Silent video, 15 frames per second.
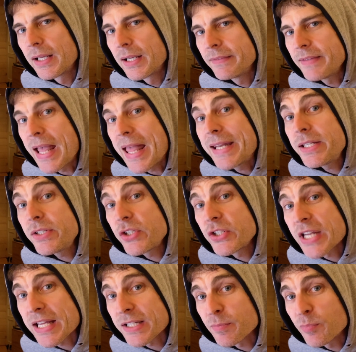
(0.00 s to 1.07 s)
The Energy
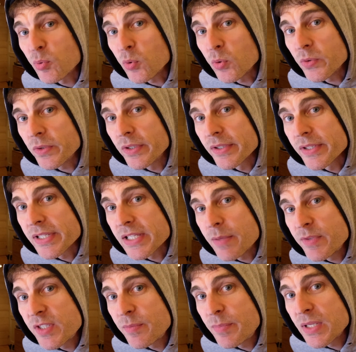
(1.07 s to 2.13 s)
Dashboard
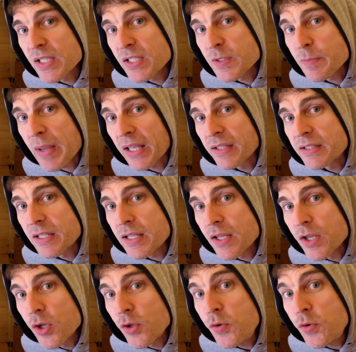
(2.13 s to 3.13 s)
seems to be expecting